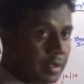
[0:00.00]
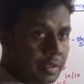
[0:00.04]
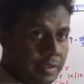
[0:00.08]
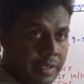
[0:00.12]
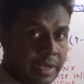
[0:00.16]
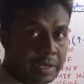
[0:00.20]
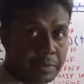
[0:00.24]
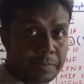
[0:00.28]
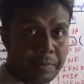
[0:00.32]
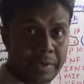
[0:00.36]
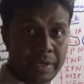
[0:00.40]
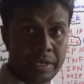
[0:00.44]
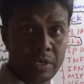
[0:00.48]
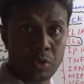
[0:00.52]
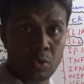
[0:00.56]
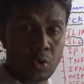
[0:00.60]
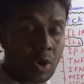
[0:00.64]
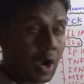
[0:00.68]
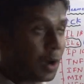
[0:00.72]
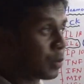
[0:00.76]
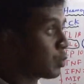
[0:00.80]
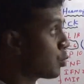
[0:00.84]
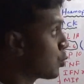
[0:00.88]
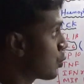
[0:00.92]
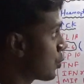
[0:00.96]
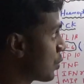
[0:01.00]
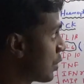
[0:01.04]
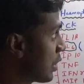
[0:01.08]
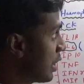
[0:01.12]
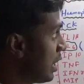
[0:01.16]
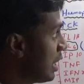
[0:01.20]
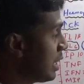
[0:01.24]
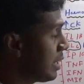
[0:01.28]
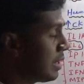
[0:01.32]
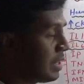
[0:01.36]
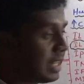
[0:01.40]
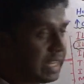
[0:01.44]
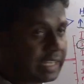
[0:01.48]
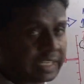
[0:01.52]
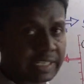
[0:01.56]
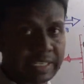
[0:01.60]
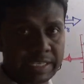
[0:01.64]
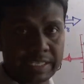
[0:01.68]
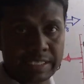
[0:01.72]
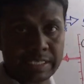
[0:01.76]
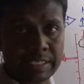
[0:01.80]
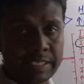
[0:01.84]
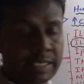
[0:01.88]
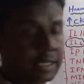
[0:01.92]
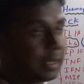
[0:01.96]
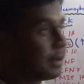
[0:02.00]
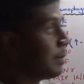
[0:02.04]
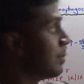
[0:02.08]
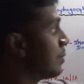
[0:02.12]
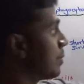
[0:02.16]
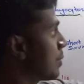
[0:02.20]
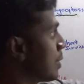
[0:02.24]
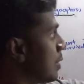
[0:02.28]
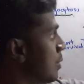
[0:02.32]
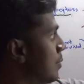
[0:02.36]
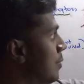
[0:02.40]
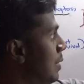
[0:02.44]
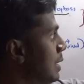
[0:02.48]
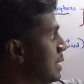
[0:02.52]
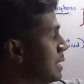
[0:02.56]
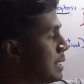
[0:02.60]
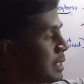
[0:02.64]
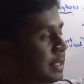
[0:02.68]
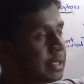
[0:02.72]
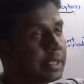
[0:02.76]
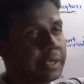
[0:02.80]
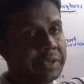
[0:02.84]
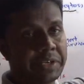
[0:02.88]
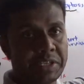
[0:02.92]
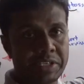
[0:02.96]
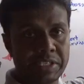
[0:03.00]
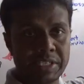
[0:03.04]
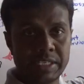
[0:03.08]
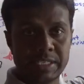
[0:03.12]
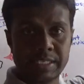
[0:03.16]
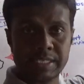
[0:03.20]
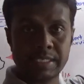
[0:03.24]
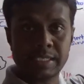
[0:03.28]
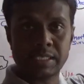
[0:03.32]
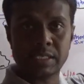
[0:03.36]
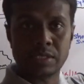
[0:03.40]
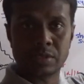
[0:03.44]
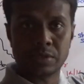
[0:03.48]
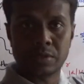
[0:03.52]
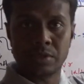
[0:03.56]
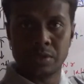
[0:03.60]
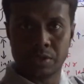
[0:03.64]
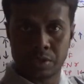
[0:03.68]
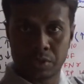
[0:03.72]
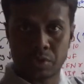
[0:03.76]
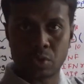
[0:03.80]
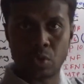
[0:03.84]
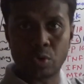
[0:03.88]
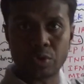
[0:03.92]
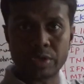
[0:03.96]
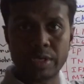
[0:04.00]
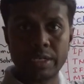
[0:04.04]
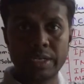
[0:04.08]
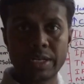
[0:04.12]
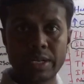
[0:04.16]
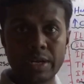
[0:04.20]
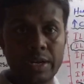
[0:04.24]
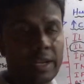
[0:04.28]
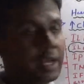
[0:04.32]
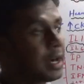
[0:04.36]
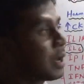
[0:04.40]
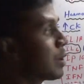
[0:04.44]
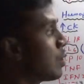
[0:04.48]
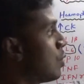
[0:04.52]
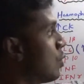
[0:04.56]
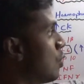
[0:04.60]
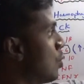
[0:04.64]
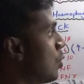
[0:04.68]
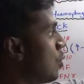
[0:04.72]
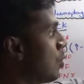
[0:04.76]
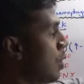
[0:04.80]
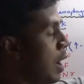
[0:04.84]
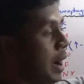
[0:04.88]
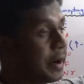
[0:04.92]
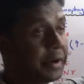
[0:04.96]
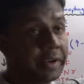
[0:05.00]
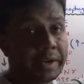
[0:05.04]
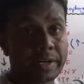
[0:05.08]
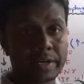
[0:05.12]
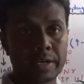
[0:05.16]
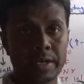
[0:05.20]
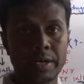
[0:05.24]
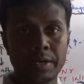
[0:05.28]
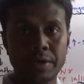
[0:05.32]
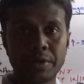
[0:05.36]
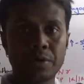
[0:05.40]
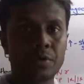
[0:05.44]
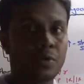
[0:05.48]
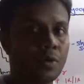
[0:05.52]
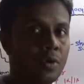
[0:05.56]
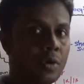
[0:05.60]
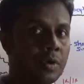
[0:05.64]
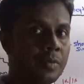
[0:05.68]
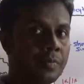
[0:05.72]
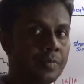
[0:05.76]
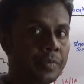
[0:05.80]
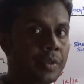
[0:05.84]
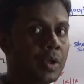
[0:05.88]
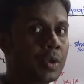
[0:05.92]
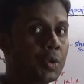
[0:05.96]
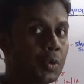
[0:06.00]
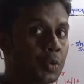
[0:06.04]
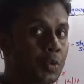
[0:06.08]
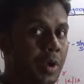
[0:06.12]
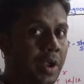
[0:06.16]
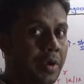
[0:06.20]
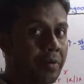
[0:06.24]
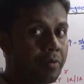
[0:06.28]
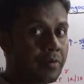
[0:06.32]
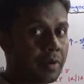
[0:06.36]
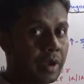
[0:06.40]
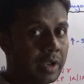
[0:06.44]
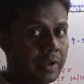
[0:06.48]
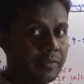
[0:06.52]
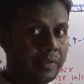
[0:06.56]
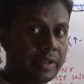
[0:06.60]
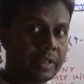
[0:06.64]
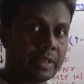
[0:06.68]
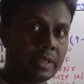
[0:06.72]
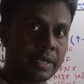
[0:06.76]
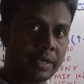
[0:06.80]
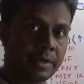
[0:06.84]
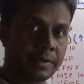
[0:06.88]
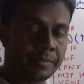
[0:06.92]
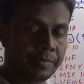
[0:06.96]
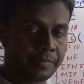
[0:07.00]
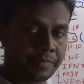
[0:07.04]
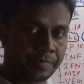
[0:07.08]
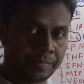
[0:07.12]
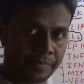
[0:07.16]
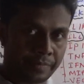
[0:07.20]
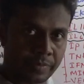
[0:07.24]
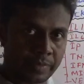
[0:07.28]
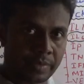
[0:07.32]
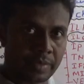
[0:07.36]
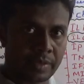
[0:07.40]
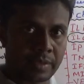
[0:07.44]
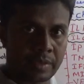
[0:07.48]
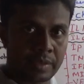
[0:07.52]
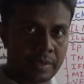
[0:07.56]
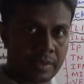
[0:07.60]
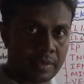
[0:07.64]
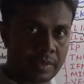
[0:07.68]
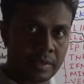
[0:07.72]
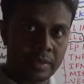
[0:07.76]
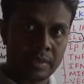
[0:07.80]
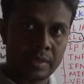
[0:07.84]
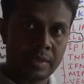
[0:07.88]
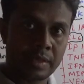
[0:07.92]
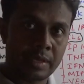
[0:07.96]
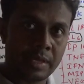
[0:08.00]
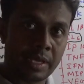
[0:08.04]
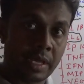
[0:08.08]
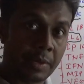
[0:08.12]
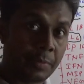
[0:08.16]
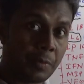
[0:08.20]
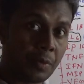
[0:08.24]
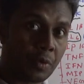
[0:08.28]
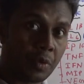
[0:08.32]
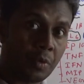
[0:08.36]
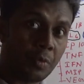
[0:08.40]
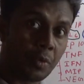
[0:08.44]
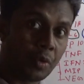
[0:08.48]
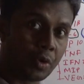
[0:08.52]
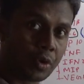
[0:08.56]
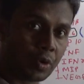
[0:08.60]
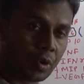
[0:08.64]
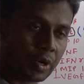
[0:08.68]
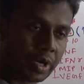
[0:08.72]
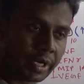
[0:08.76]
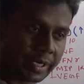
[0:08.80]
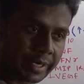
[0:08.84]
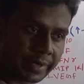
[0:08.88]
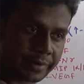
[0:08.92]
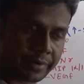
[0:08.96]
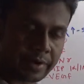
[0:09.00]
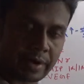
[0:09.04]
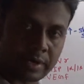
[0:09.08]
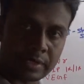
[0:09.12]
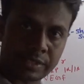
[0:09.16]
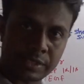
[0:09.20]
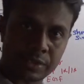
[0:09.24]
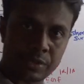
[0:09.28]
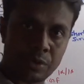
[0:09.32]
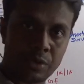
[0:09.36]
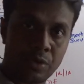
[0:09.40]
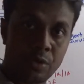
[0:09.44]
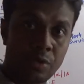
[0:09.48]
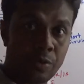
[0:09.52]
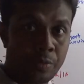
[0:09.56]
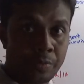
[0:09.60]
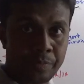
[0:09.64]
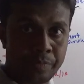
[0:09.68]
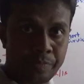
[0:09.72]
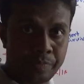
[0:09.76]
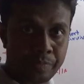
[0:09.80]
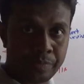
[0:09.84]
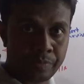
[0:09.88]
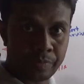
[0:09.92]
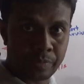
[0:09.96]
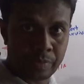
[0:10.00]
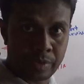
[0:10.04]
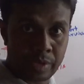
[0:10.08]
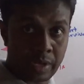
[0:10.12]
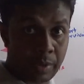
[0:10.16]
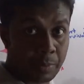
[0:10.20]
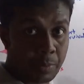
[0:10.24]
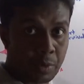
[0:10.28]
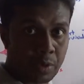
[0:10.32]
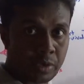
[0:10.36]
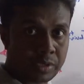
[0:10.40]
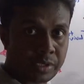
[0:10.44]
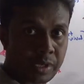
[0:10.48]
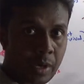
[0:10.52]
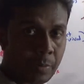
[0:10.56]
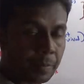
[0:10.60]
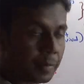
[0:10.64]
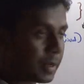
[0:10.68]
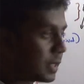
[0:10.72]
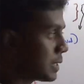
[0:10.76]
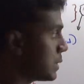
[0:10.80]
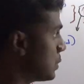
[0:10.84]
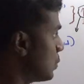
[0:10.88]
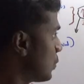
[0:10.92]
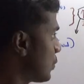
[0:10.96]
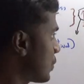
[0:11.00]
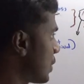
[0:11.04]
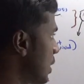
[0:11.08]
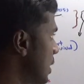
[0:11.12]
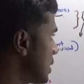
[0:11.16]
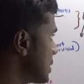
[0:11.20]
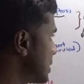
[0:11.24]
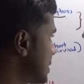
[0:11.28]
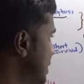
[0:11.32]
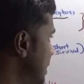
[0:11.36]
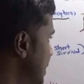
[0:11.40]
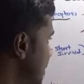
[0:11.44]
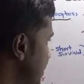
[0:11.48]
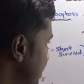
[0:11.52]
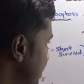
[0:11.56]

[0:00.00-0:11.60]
That means you have to treat disease. Once the disease is totally clear or under control, you can try with immunomodulator drugs or immunosuppressive drugs.